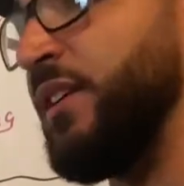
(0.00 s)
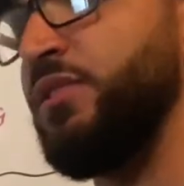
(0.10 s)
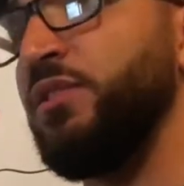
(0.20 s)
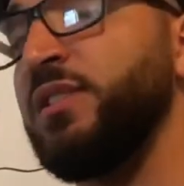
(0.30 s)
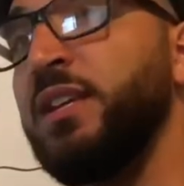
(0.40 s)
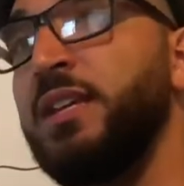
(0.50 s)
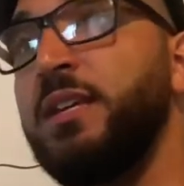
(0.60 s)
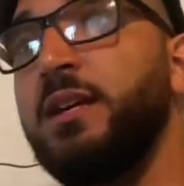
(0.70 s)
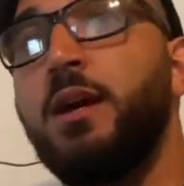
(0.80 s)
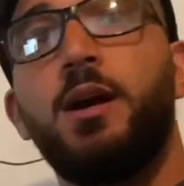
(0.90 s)
if there's any
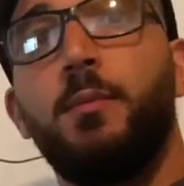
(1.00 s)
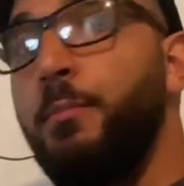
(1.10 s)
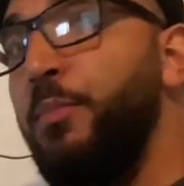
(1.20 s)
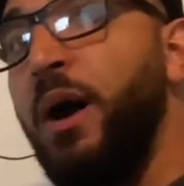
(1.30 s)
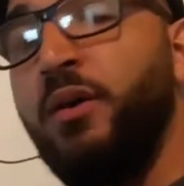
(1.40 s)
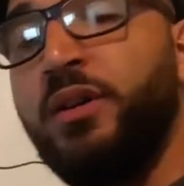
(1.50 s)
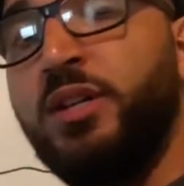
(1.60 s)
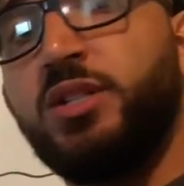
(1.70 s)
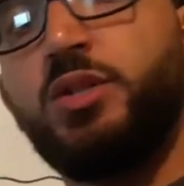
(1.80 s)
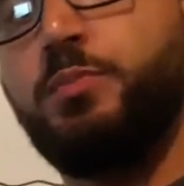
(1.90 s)

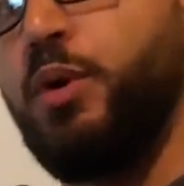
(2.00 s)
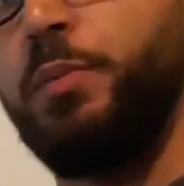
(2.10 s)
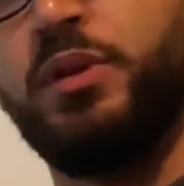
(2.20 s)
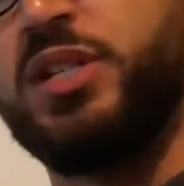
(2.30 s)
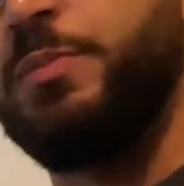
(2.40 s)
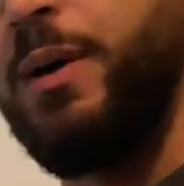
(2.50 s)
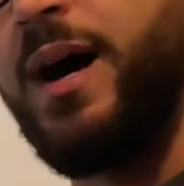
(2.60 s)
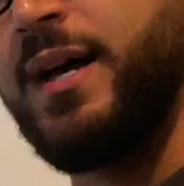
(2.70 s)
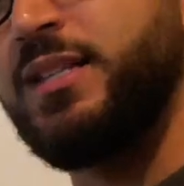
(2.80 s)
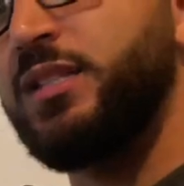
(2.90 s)
brownish, purplish
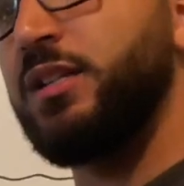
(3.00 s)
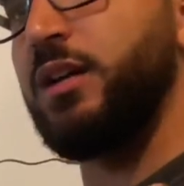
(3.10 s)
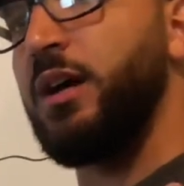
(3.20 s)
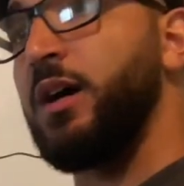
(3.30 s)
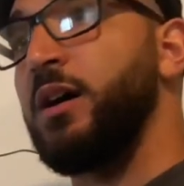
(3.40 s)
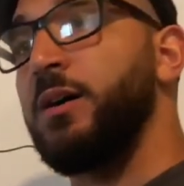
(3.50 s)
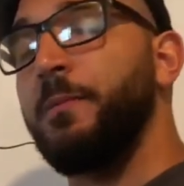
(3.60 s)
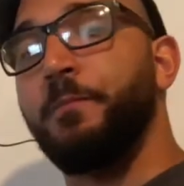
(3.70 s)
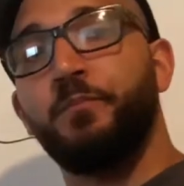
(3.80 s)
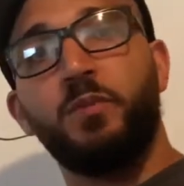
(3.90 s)
spots
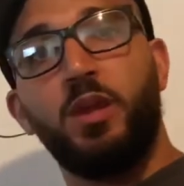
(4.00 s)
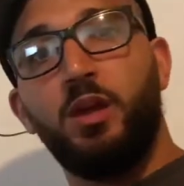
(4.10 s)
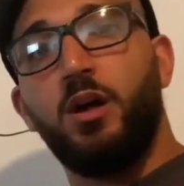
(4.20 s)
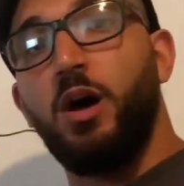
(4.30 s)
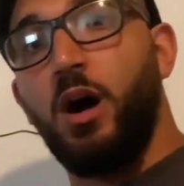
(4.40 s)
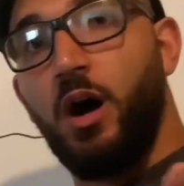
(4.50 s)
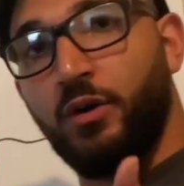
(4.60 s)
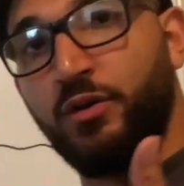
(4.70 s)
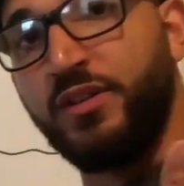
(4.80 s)
under the